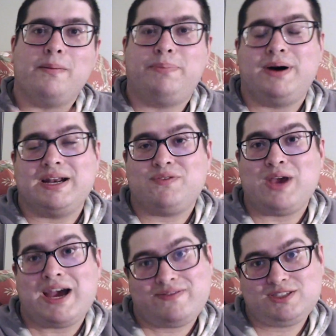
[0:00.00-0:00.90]
But if you
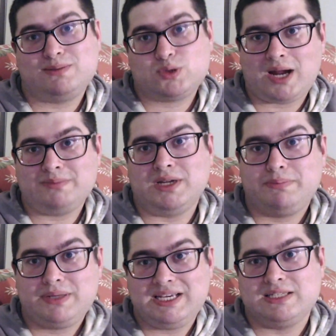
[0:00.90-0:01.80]
haven't subscribed
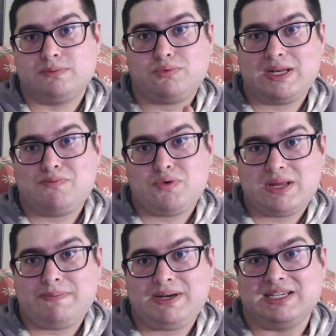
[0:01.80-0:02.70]
yet, please, pretty
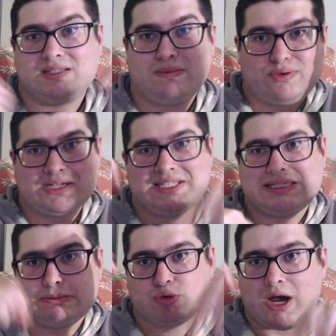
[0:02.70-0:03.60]
please, press that
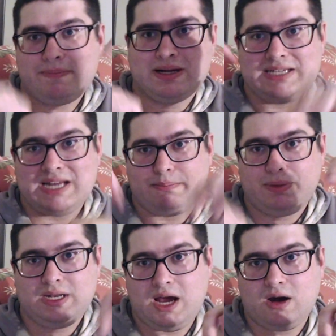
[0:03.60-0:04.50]
subscribe button down
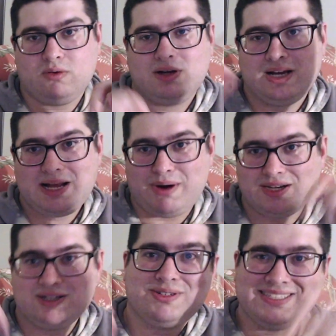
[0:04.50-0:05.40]
below. Come
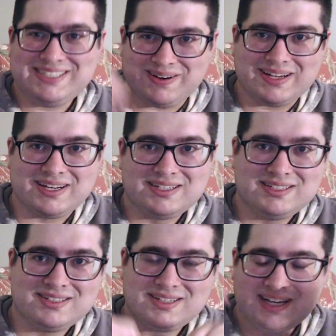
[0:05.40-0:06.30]
on, you can do it.
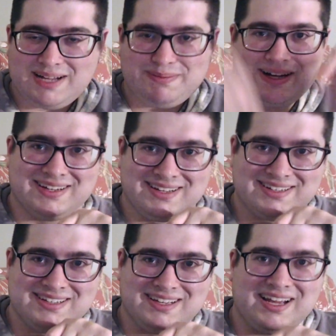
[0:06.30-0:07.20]
Come on.
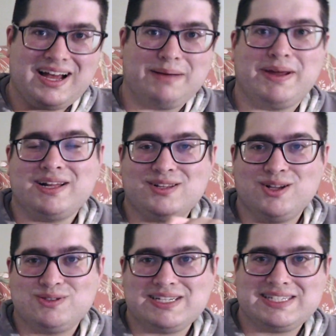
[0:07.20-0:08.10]
I'm getting
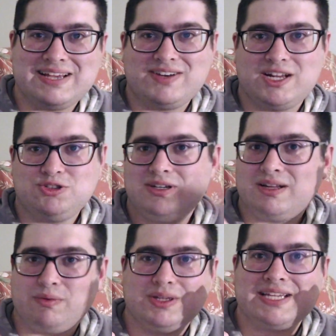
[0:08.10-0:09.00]
closer to 700,
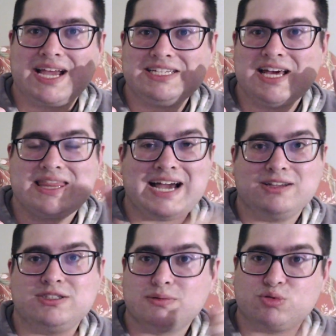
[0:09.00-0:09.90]
and once I get to
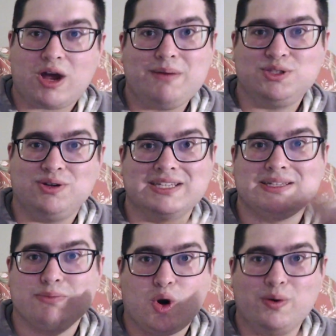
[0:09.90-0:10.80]
1,000 subscribers, you guys,
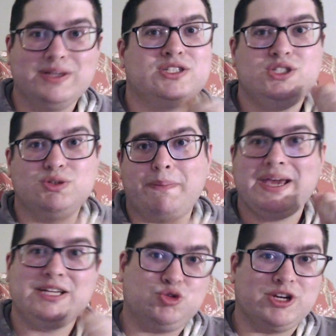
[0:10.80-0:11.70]
I'm going to do a
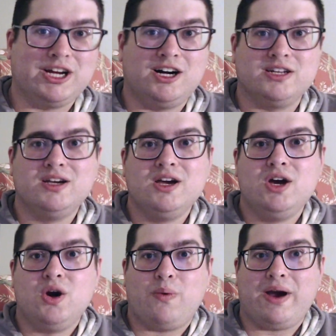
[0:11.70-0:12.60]
Patreon
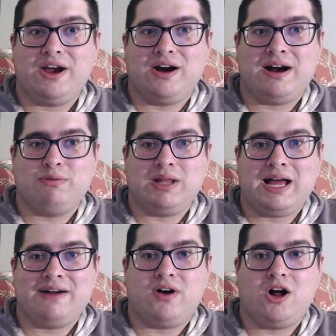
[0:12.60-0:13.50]
where I will
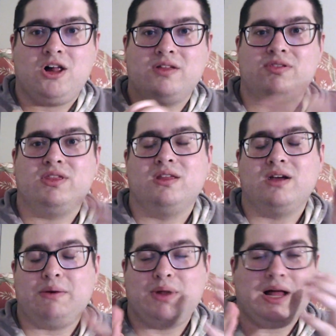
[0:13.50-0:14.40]
have
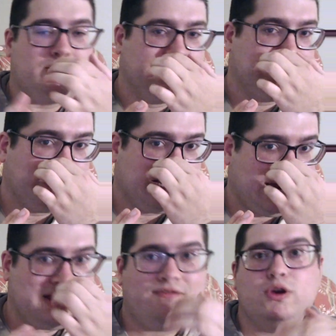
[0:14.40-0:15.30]
I'll be doing
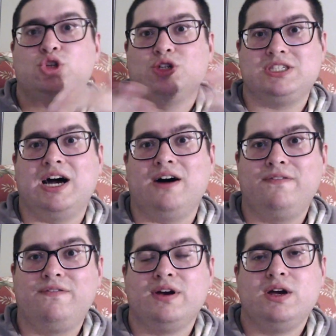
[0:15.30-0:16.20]
any feature
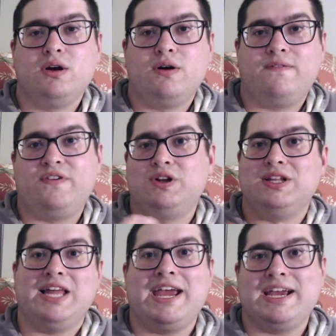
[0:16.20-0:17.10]
stuff, full
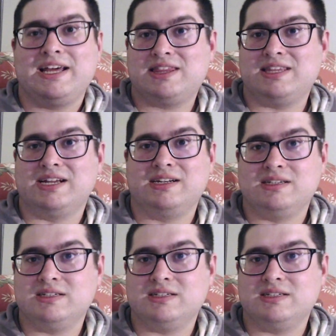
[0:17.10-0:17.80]
length and